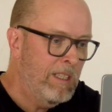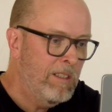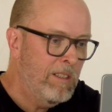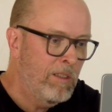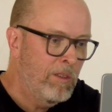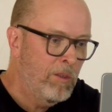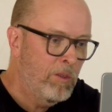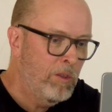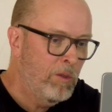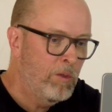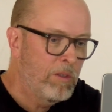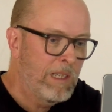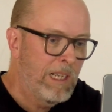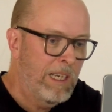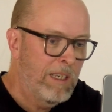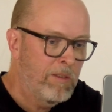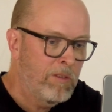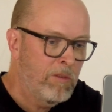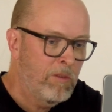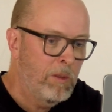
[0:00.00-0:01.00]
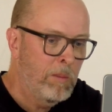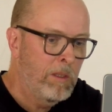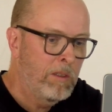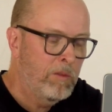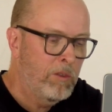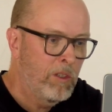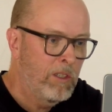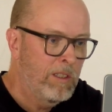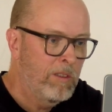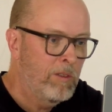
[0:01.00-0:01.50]
easy to use live streaming
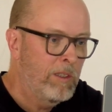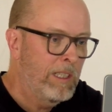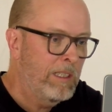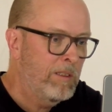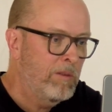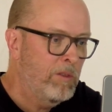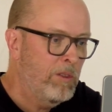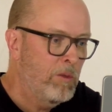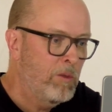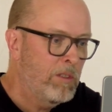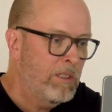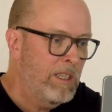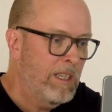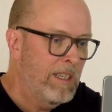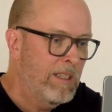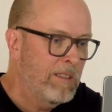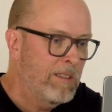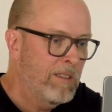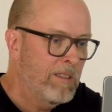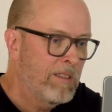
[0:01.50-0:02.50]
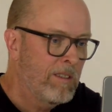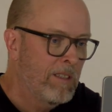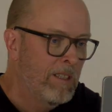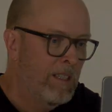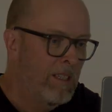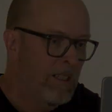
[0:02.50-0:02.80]
for interactive use cases.